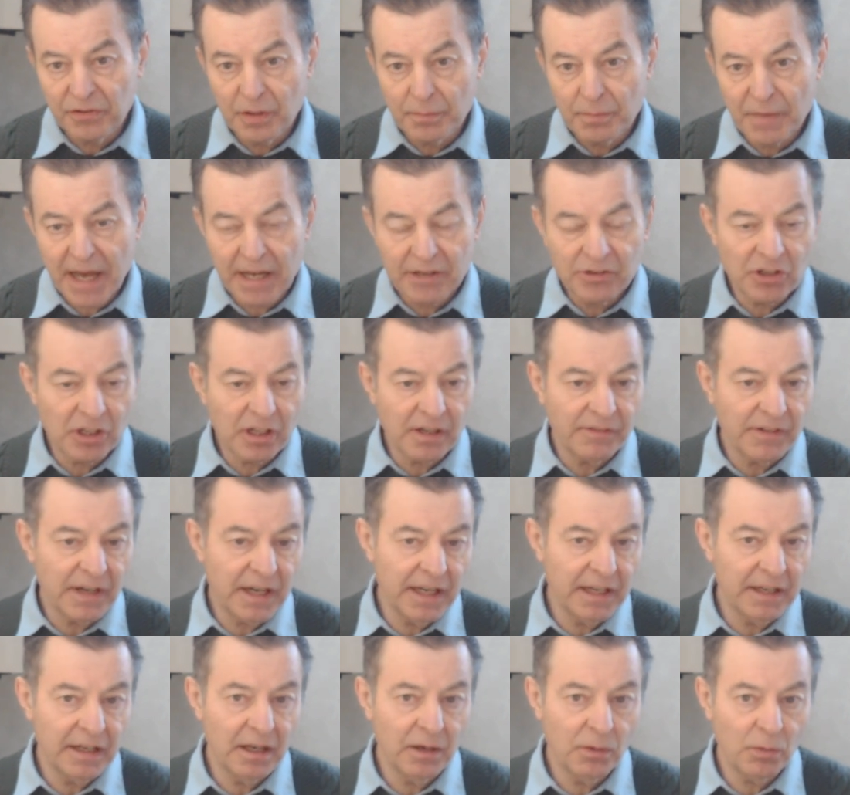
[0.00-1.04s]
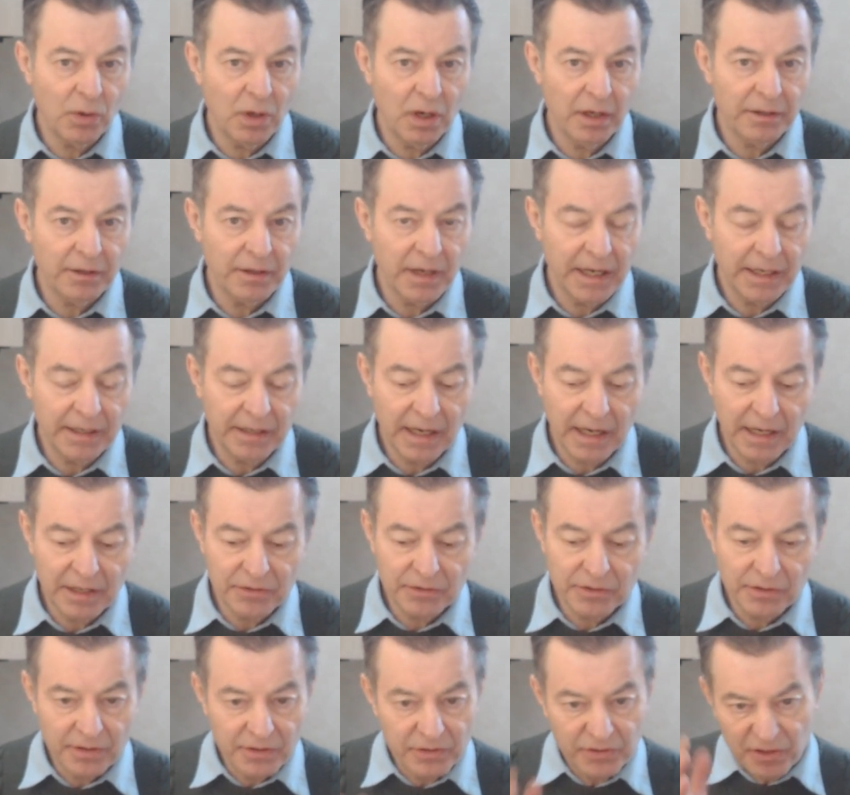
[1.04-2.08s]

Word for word: is the magic of a water ionizer,